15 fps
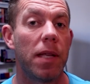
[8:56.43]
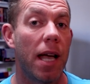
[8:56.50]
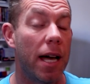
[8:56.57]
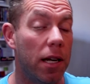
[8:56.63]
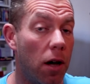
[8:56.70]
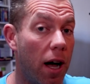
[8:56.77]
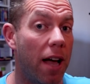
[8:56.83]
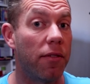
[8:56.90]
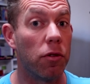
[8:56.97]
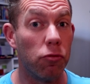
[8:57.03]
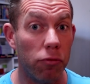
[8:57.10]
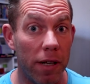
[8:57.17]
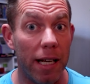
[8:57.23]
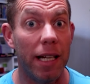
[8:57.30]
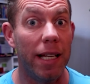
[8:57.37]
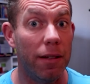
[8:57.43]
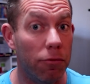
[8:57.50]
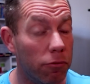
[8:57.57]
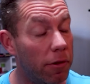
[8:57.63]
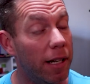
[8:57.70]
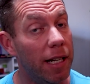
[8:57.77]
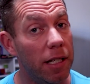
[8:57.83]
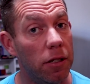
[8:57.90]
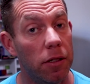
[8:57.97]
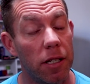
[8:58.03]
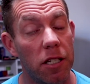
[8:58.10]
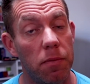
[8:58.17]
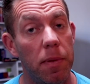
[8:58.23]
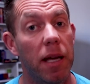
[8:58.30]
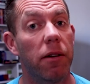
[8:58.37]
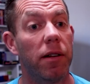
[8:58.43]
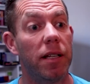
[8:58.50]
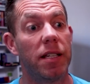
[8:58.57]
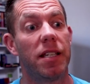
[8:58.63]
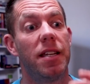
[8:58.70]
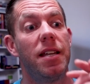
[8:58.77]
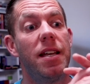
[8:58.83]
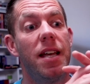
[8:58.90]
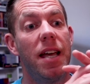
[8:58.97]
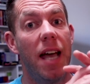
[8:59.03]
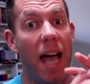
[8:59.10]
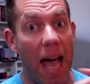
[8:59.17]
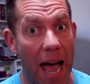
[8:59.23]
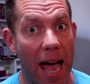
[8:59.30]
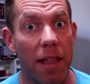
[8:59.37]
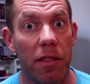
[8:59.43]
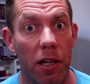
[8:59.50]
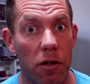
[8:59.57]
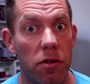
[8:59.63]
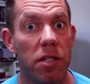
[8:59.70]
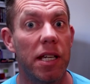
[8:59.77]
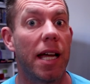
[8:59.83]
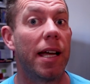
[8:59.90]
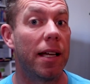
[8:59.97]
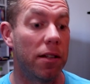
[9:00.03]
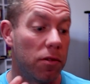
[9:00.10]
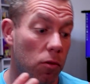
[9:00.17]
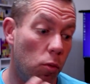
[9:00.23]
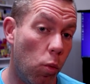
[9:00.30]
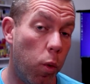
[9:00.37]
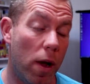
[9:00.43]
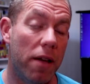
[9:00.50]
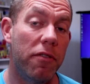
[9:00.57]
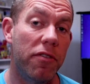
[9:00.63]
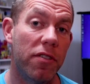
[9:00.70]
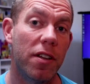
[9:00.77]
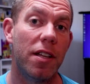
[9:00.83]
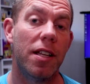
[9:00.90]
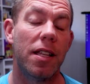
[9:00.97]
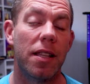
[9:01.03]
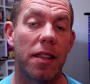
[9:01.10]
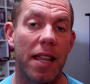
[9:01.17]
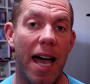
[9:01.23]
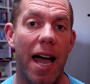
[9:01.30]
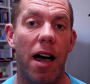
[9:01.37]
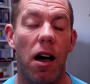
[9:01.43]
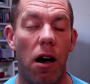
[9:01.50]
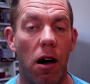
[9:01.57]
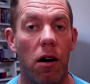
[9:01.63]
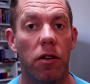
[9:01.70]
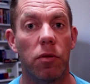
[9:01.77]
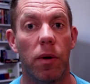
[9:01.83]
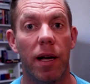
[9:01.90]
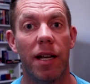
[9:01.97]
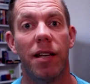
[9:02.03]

and I have a really, really good experience at those settings with that hardware.